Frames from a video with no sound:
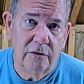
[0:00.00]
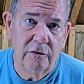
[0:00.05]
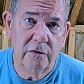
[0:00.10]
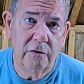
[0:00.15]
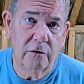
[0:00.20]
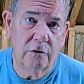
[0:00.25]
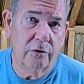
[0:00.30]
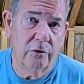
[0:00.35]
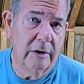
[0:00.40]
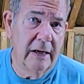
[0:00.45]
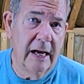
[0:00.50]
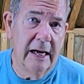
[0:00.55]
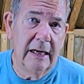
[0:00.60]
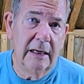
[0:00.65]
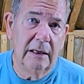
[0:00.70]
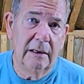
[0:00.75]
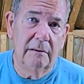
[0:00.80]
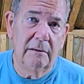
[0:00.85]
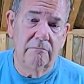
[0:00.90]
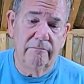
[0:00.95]
to
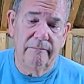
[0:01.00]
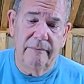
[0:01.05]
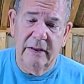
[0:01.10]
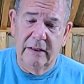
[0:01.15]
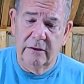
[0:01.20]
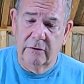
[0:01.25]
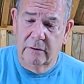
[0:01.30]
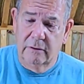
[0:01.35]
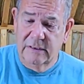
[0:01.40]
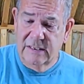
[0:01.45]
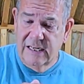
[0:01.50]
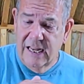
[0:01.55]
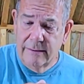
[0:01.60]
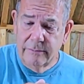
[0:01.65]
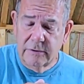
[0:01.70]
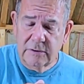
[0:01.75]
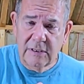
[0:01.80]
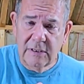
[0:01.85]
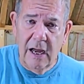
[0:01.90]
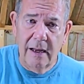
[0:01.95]
create either a
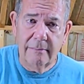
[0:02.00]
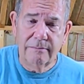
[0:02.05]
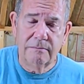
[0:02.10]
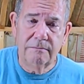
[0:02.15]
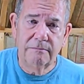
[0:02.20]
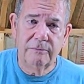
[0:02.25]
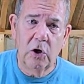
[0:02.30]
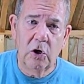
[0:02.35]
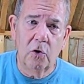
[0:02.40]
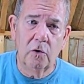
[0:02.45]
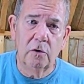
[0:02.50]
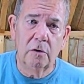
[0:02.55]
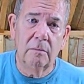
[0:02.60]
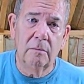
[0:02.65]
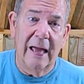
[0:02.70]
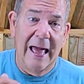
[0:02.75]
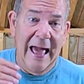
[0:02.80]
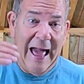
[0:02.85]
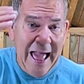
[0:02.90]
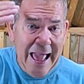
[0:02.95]
tabletop
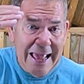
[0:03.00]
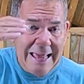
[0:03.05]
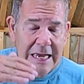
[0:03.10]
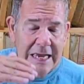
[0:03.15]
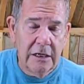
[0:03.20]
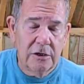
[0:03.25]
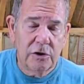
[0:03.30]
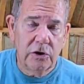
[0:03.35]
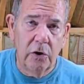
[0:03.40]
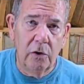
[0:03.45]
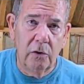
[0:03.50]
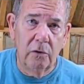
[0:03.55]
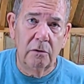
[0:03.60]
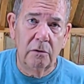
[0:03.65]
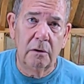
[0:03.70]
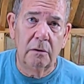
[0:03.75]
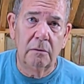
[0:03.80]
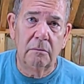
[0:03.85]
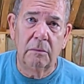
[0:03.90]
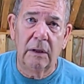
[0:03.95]
totem, a hanging
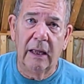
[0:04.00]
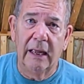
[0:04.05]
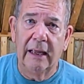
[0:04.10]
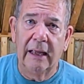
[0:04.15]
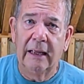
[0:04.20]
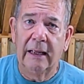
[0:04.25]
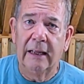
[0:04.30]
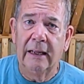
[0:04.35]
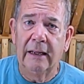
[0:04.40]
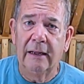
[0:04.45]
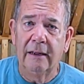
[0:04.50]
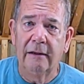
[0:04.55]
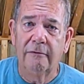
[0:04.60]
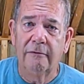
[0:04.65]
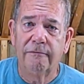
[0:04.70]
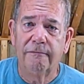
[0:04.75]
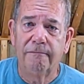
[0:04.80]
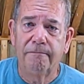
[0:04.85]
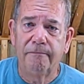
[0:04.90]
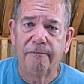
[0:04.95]
totem,
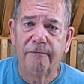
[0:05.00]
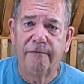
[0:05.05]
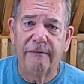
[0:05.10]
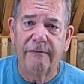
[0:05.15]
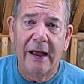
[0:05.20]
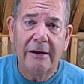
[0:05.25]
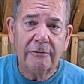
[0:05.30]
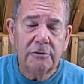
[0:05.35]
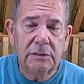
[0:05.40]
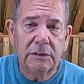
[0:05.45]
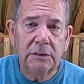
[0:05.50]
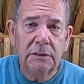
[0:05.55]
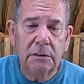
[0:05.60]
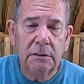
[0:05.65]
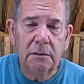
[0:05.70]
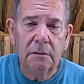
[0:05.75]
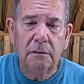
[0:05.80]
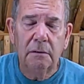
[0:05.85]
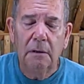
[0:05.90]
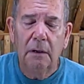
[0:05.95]
a
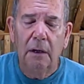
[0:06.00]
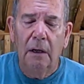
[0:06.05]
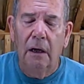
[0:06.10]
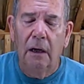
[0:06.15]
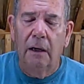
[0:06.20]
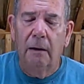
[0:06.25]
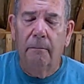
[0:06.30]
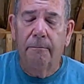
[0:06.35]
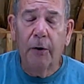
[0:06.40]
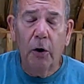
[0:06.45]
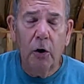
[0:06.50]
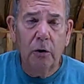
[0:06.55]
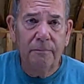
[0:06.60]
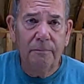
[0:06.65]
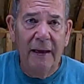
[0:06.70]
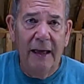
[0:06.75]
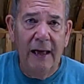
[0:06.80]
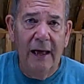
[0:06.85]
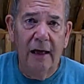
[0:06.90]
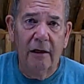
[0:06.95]
fountain, a
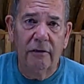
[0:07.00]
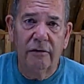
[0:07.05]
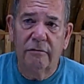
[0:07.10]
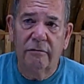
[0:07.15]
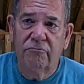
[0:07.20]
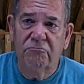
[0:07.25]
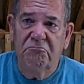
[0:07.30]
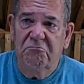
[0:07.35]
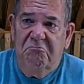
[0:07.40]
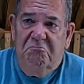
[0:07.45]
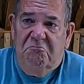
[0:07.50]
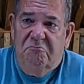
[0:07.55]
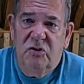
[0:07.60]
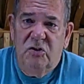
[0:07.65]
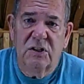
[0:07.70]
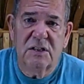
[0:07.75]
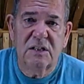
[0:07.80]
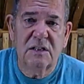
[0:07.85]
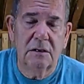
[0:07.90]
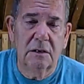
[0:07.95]
bird bath,
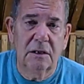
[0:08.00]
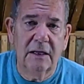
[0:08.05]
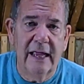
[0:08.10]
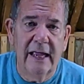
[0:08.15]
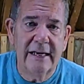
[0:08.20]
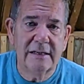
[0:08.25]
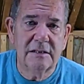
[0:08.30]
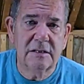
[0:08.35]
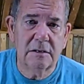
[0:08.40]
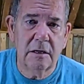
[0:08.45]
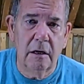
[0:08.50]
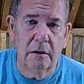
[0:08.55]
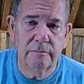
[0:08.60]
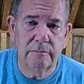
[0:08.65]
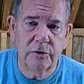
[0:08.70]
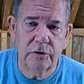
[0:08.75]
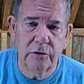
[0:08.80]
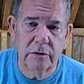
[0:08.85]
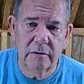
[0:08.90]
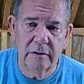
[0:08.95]
just a glass
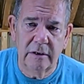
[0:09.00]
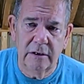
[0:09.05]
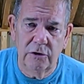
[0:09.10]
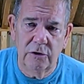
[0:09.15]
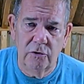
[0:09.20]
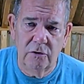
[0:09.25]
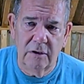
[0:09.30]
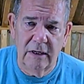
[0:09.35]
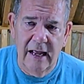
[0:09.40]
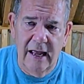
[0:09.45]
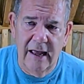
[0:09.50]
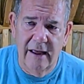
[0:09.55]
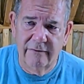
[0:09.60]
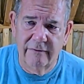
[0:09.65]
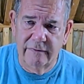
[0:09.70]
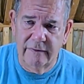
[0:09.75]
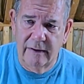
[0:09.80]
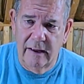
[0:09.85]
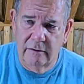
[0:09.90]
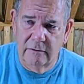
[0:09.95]
sculpture that you could
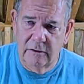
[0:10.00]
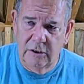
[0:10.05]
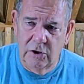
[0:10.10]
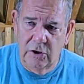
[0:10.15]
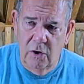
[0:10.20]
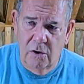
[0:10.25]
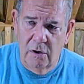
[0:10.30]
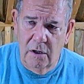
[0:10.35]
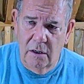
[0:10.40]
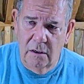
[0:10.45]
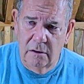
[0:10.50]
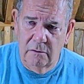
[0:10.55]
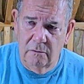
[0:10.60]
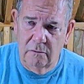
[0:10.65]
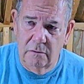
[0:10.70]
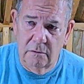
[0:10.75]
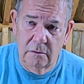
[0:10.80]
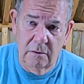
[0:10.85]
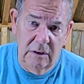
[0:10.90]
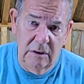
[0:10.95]
have out in the yard
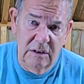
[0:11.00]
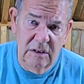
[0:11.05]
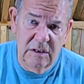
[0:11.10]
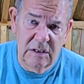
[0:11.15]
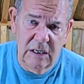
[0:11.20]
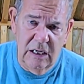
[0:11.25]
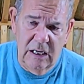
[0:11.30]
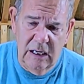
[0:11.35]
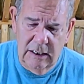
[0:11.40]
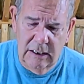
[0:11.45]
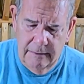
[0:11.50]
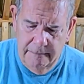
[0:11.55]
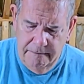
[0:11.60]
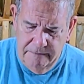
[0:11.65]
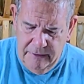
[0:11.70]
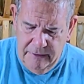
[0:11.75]
or inside.